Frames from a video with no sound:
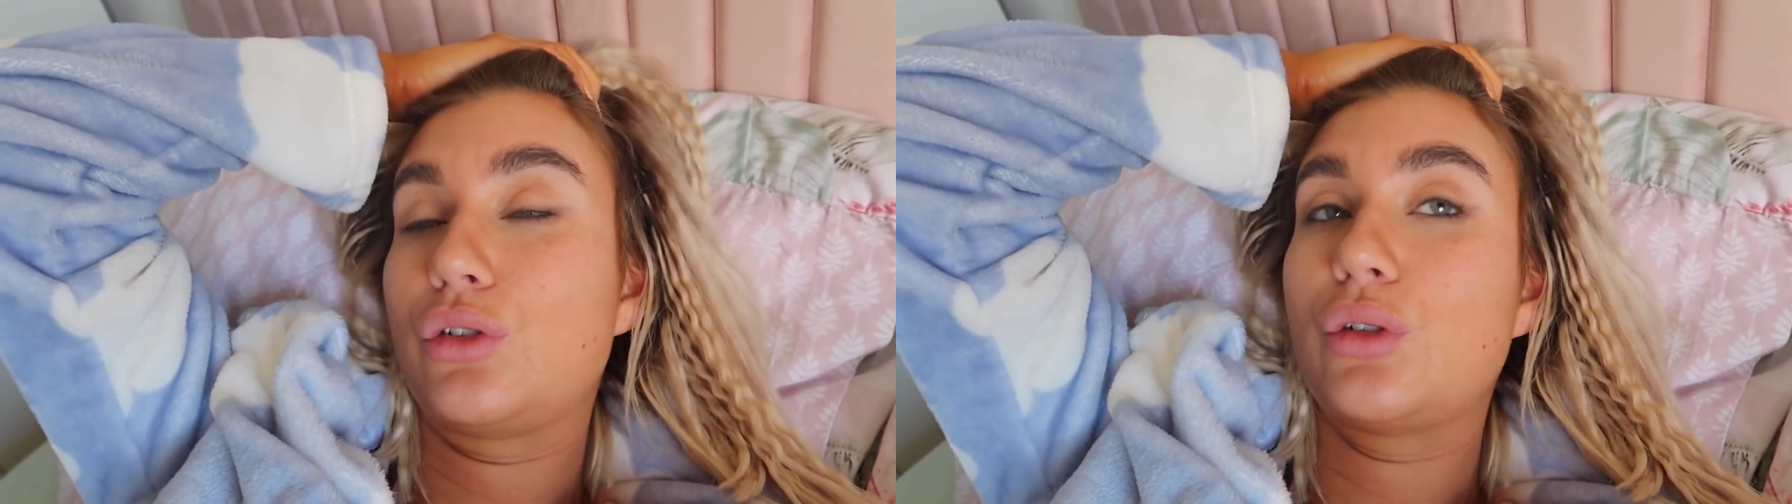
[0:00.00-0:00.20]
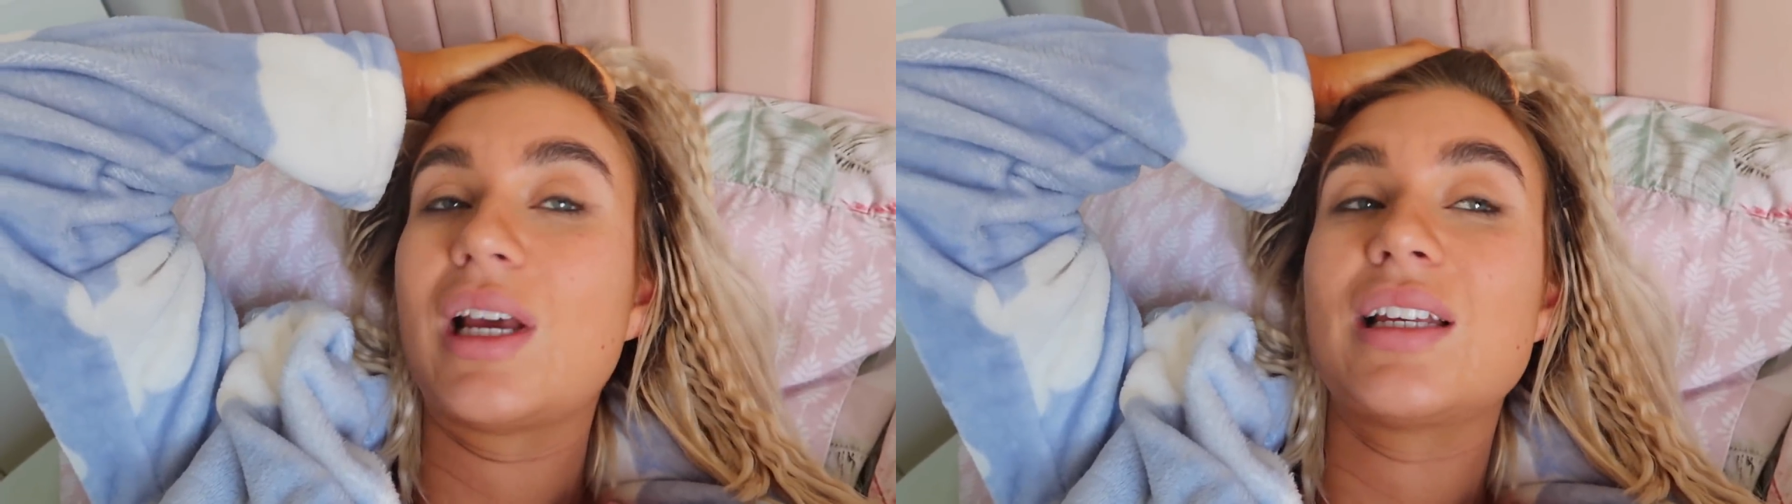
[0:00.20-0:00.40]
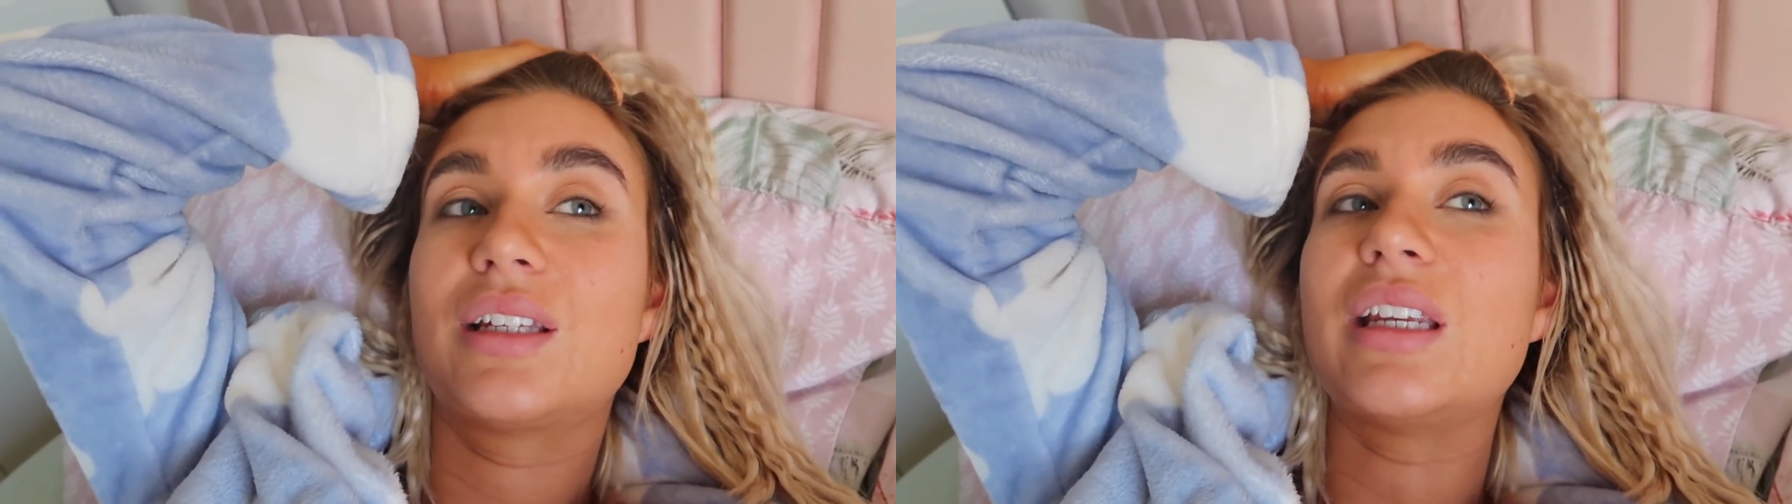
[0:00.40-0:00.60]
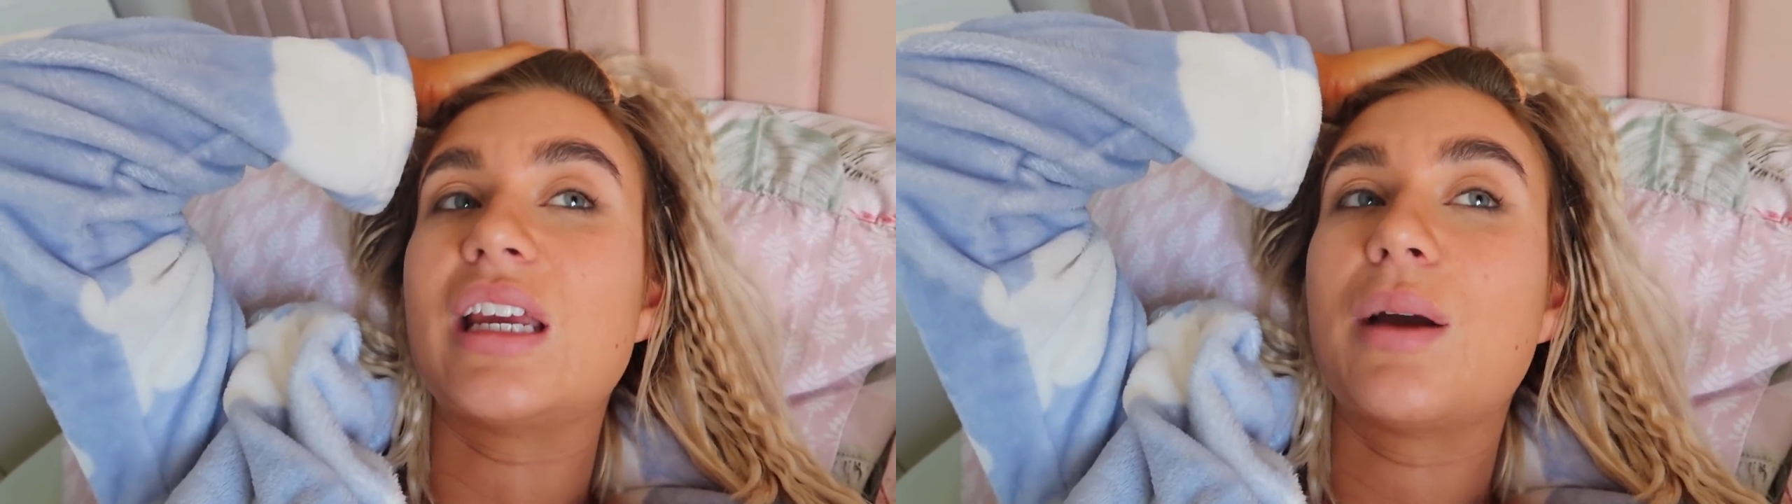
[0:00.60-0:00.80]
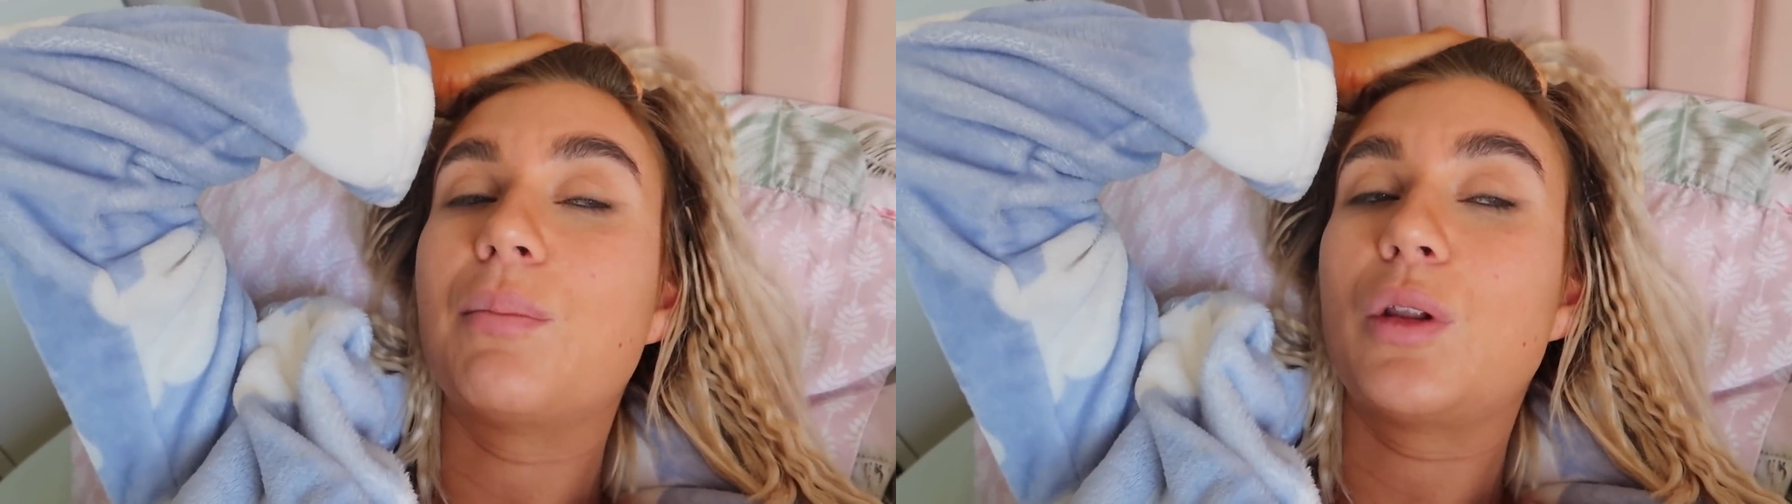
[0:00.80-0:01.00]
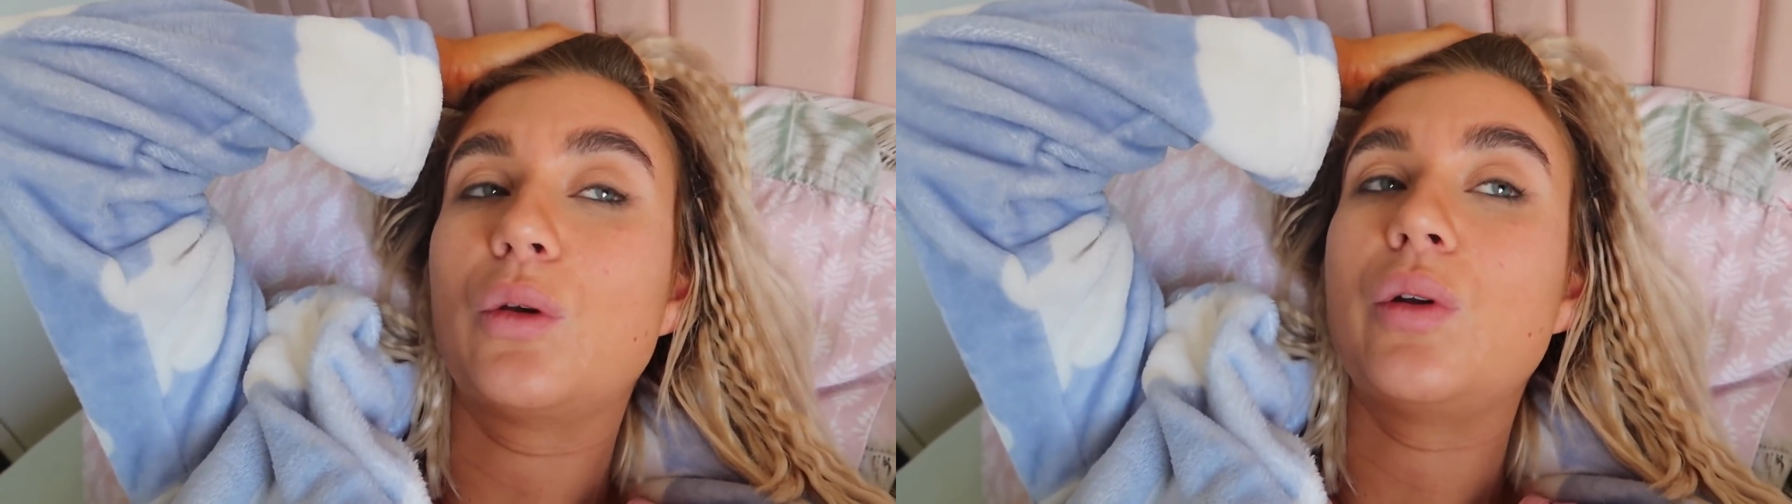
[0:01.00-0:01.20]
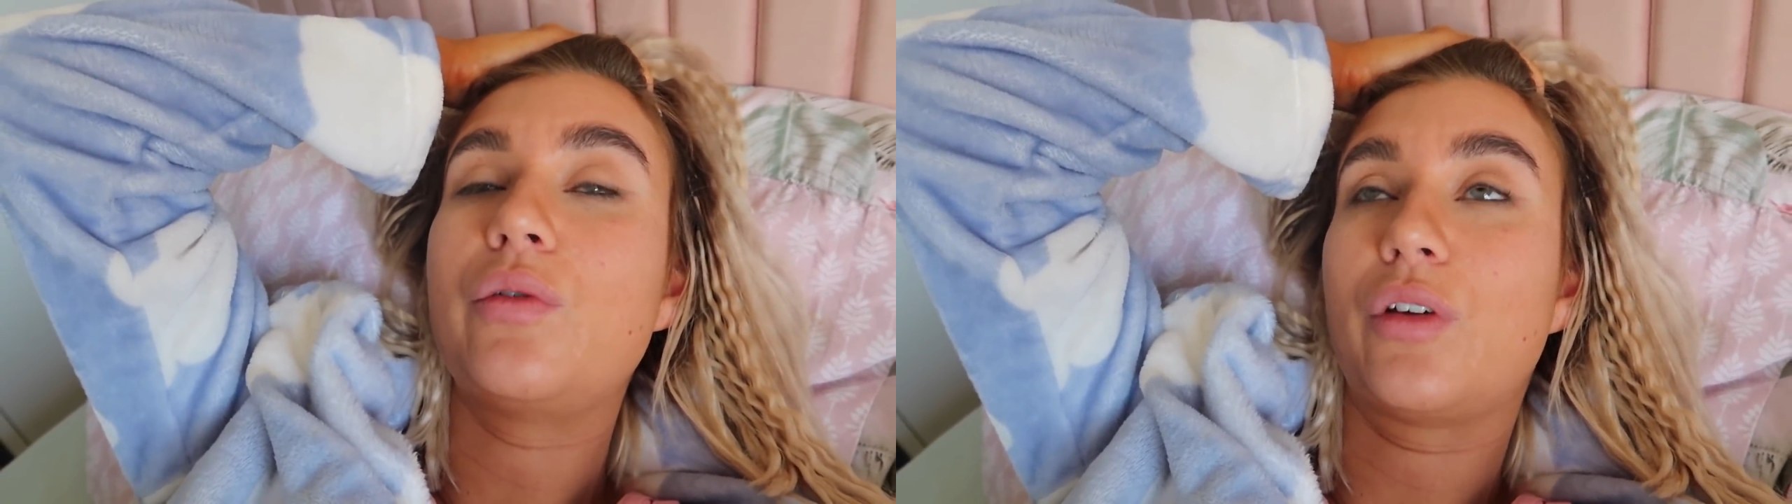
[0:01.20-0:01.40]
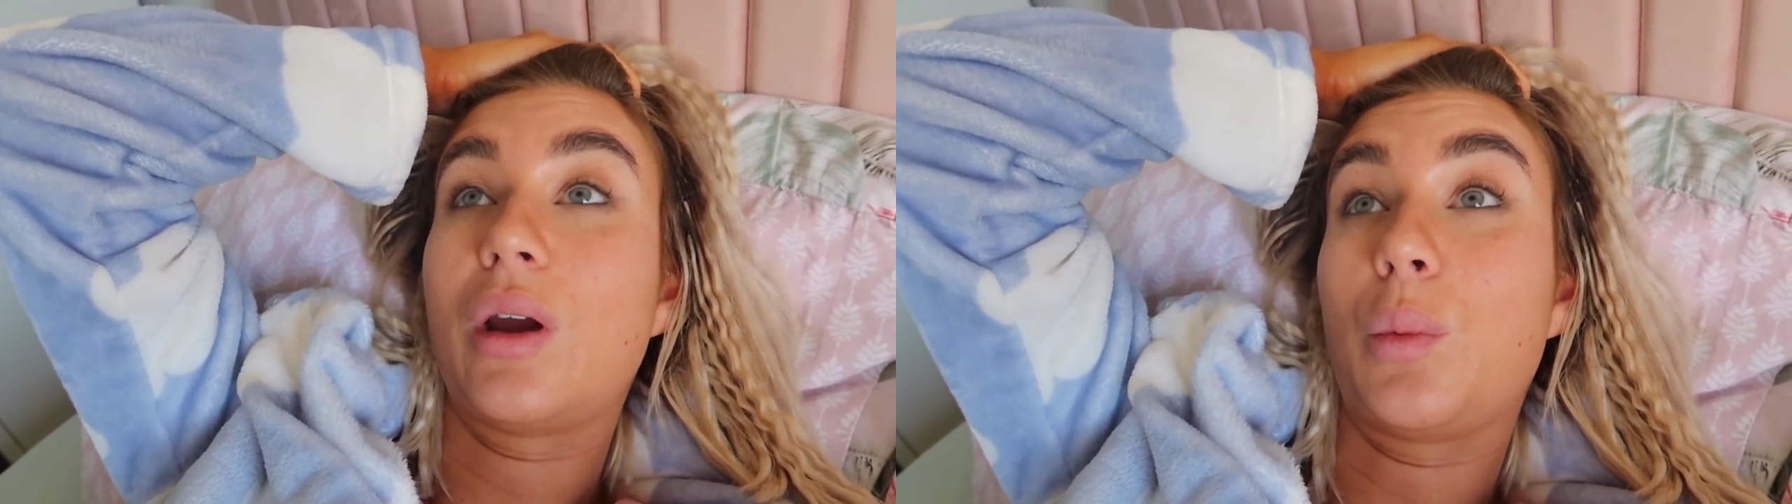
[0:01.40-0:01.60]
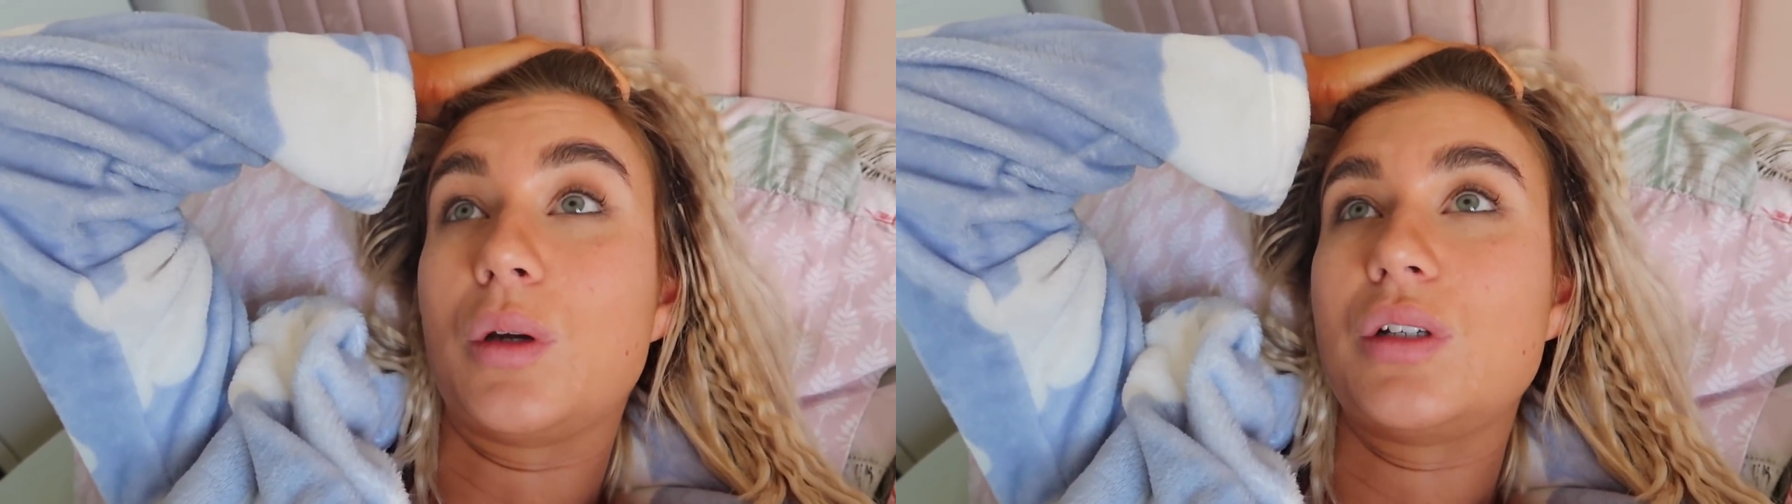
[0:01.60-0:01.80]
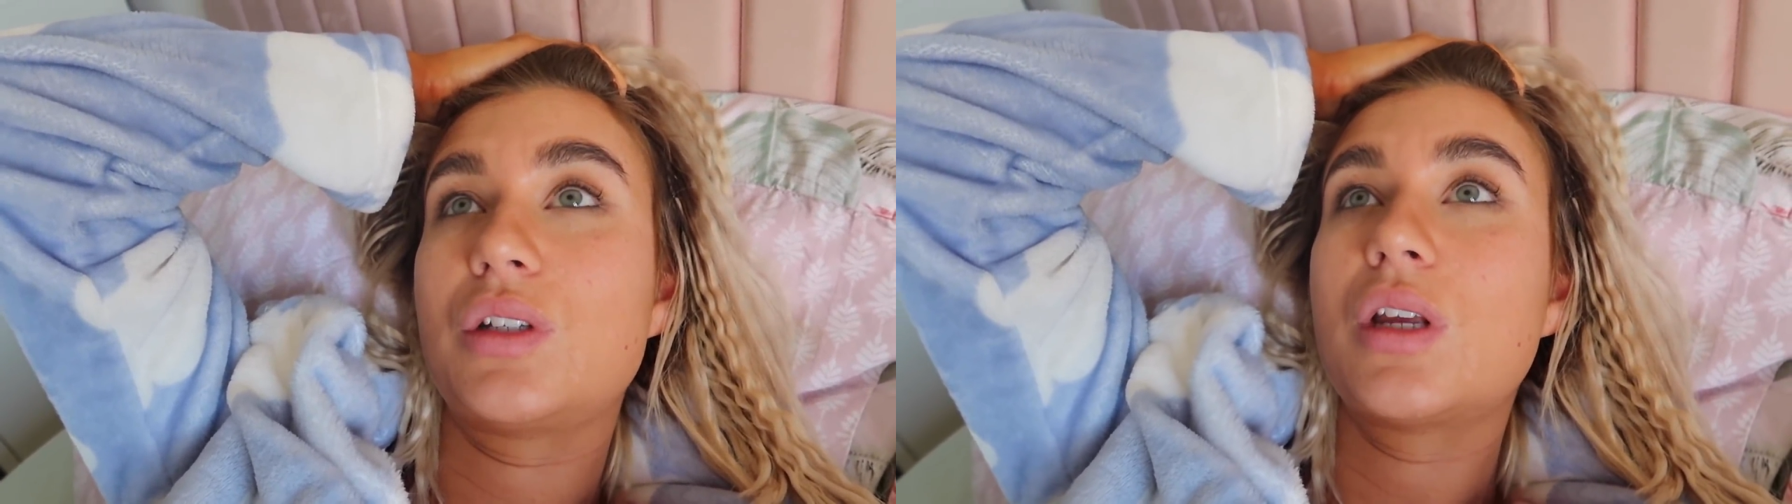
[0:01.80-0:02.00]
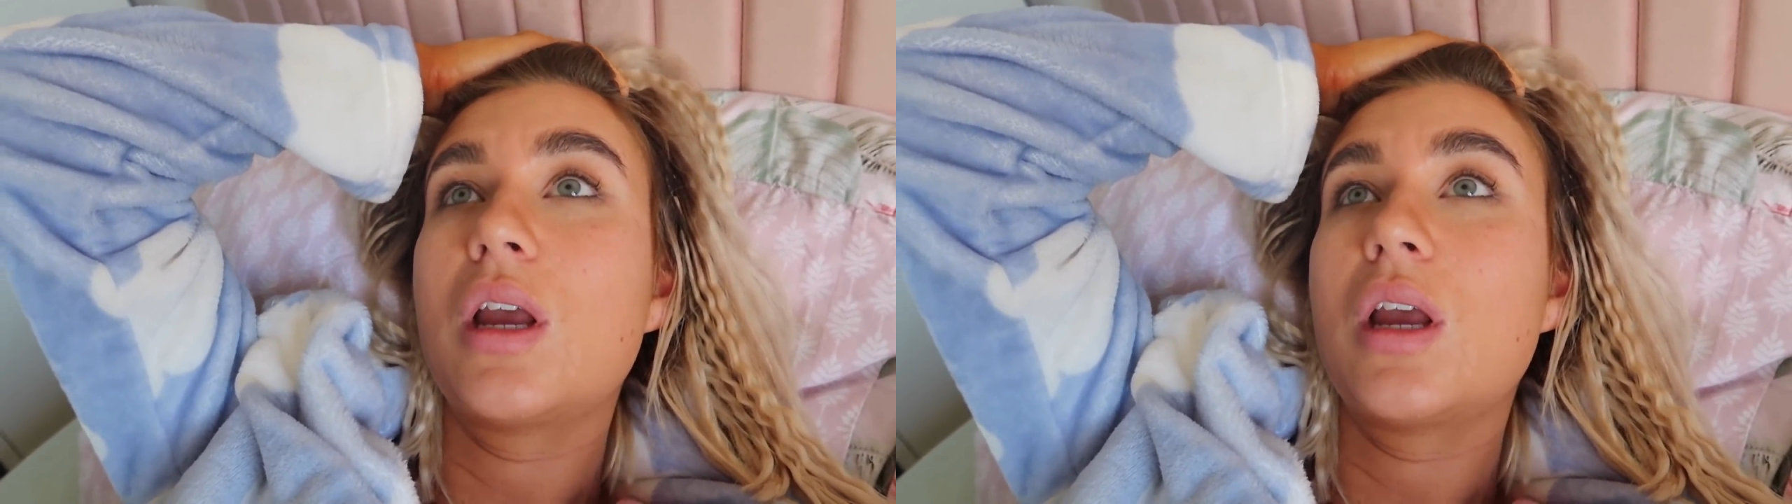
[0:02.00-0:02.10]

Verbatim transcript: so that is great I'm alone for hours.